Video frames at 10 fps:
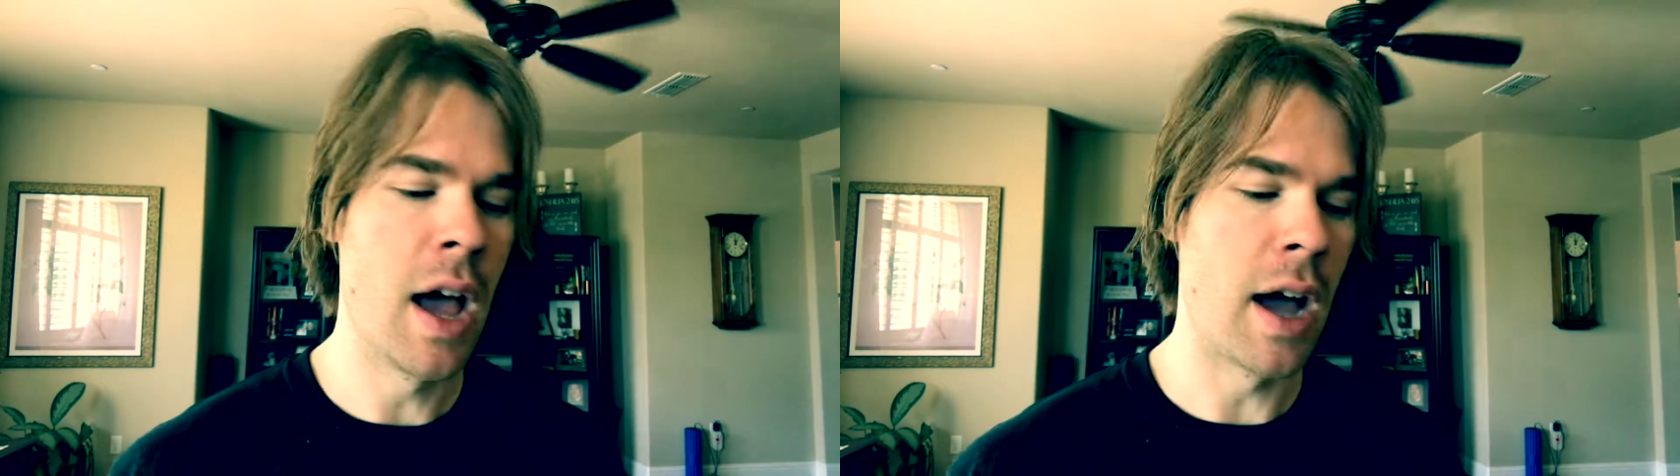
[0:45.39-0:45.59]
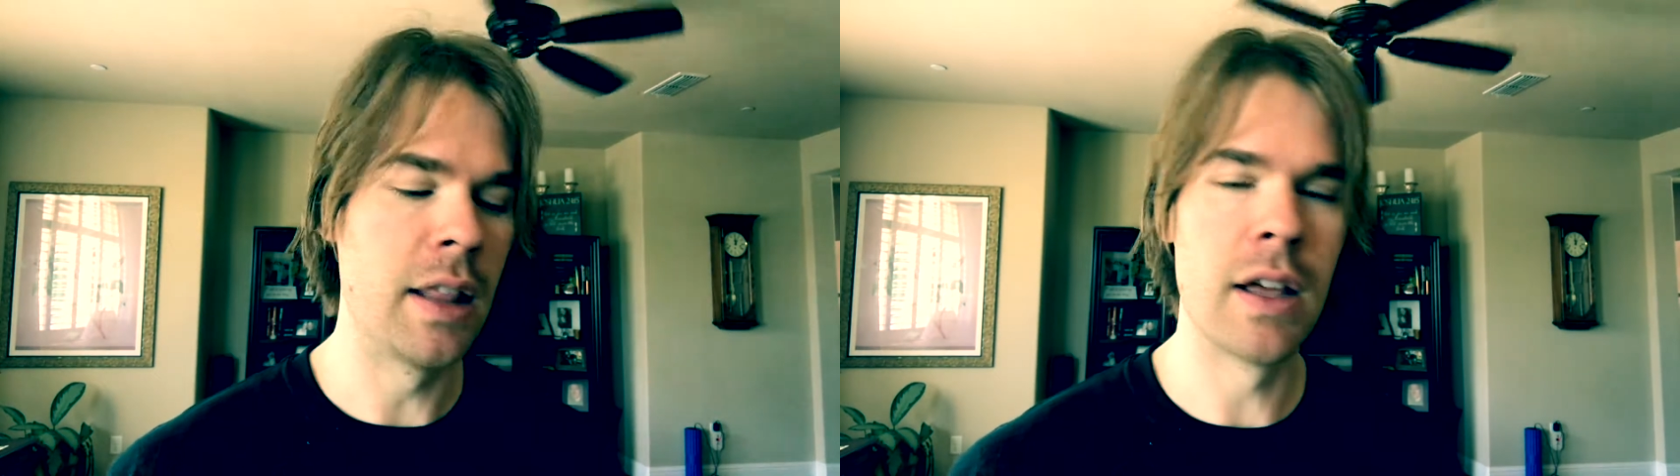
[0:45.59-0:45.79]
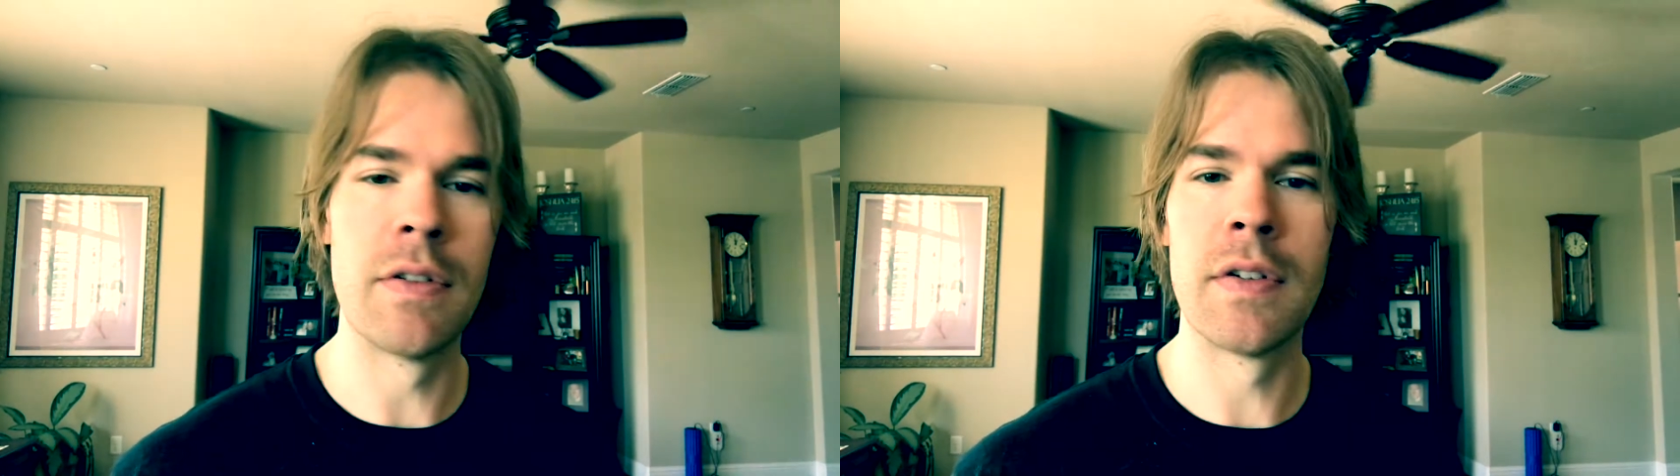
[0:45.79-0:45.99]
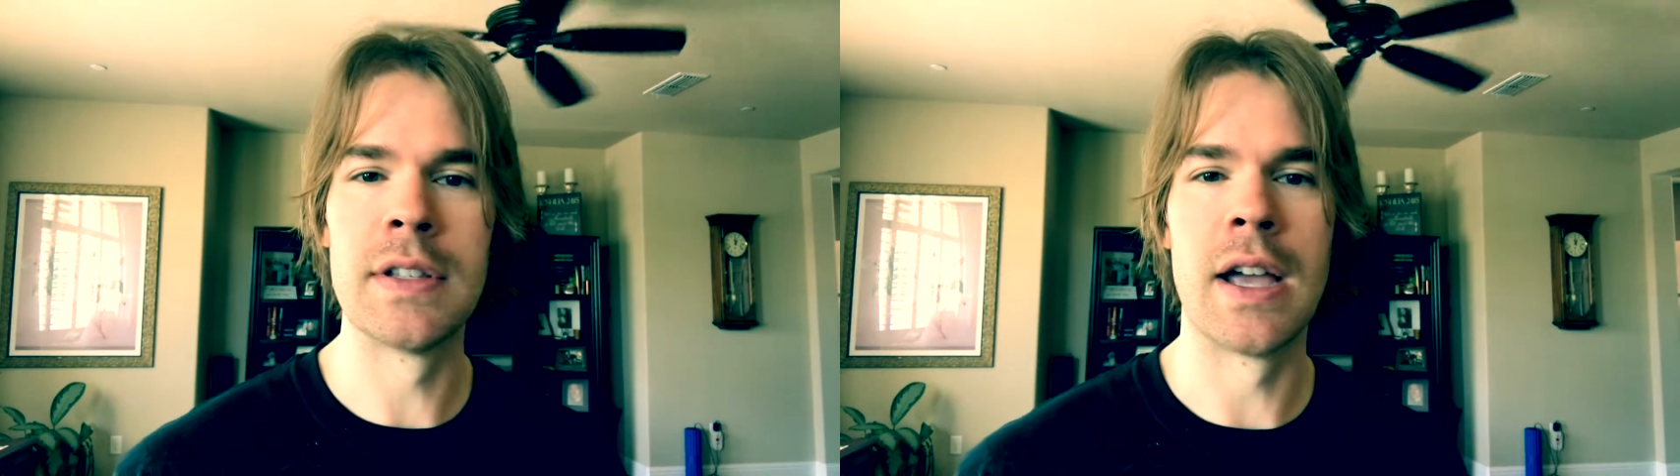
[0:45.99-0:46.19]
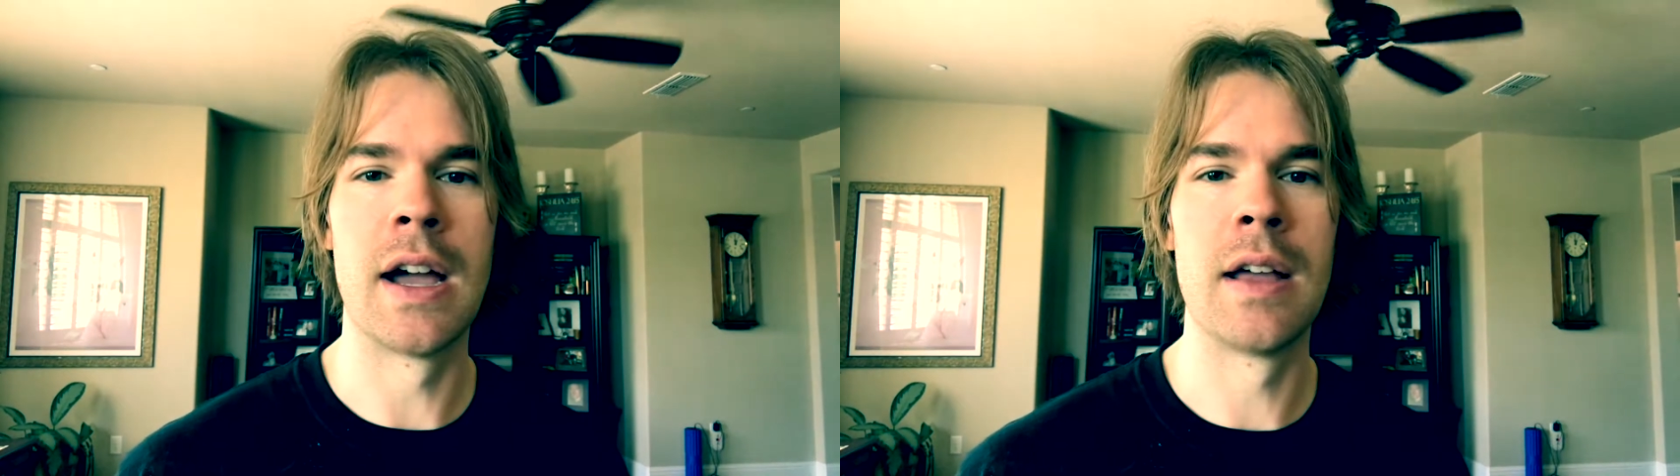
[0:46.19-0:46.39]
I love every
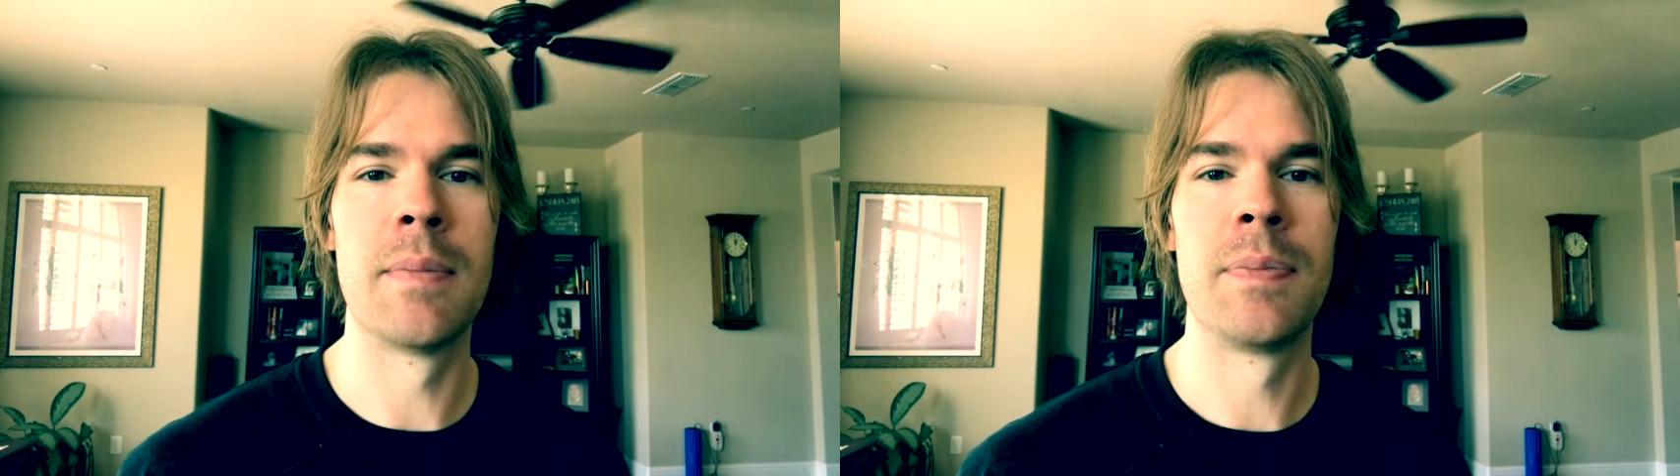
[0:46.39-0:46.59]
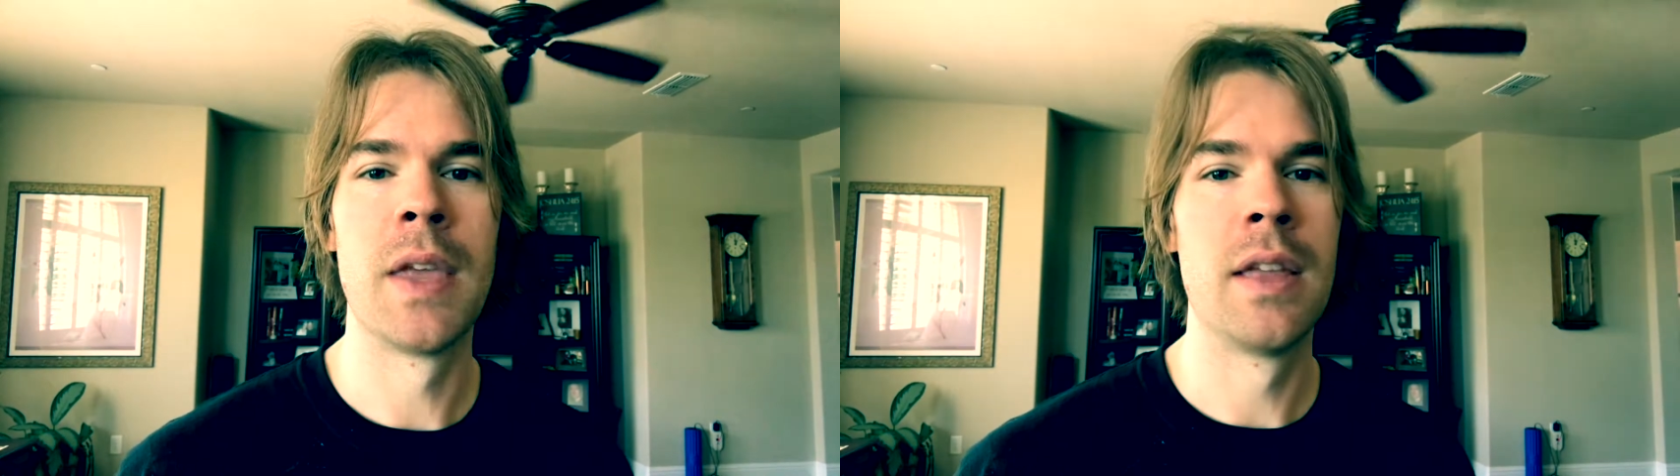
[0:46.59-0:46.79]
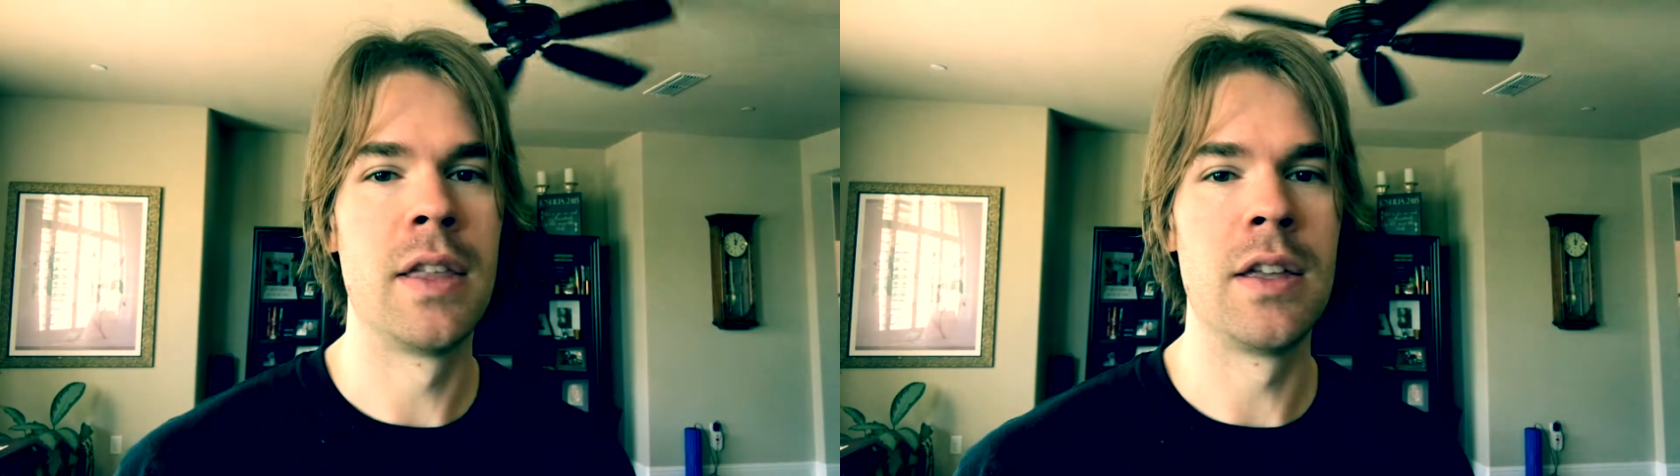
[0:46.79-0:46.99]
time they